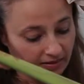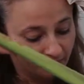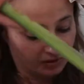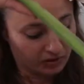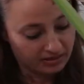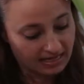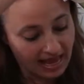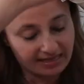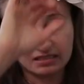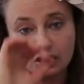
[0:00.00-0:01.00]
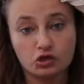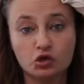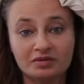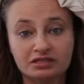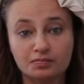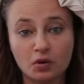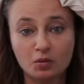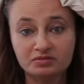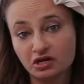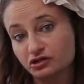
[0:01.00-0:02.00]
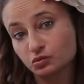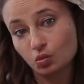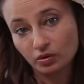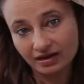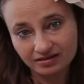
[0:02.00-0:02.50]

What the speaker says: because as humans burp, so does water.